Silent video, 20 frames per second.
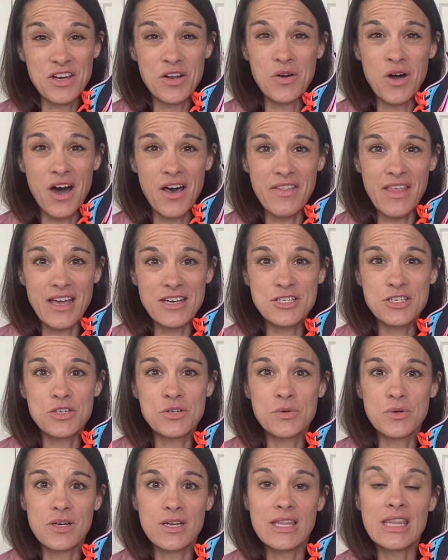on that
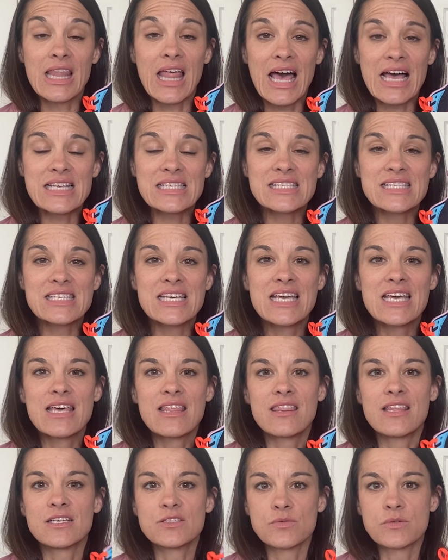shoe or less.
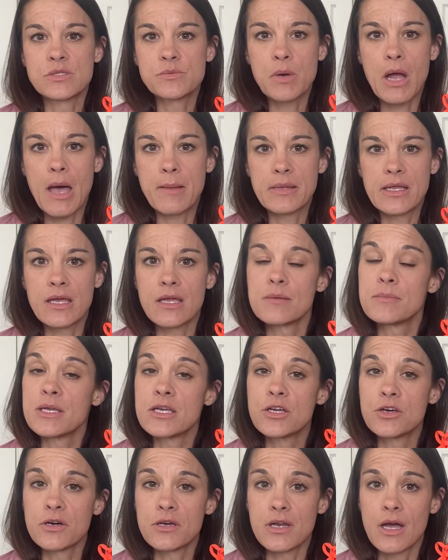This one's probably going to be
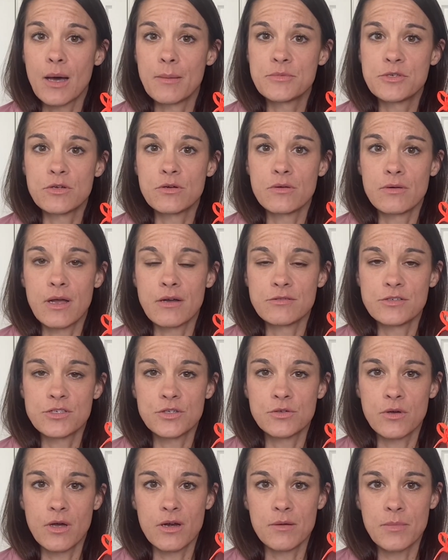good up to around
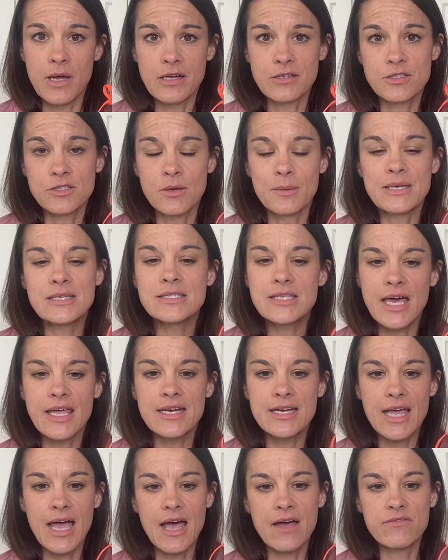200 miles, so I'm excited
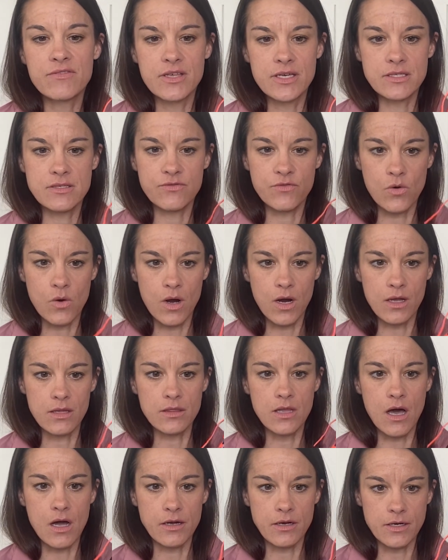to have this for
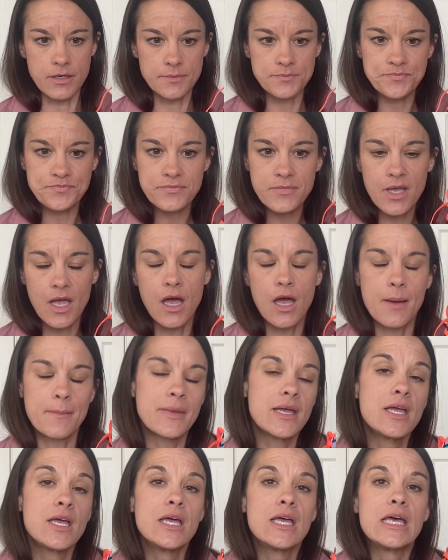longer.
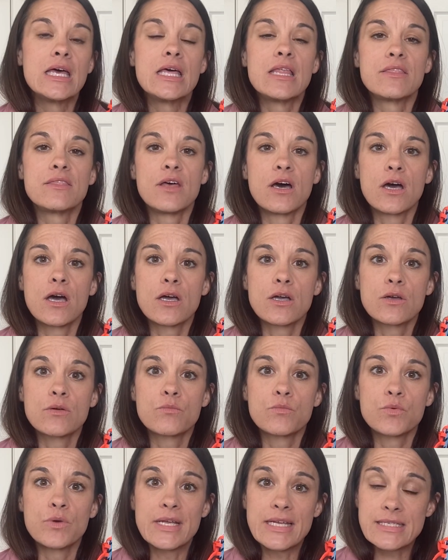The
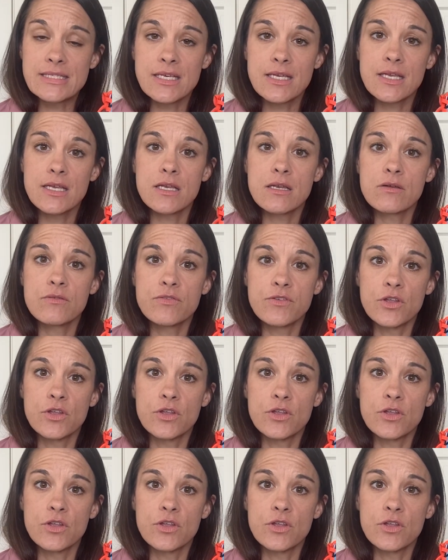reason,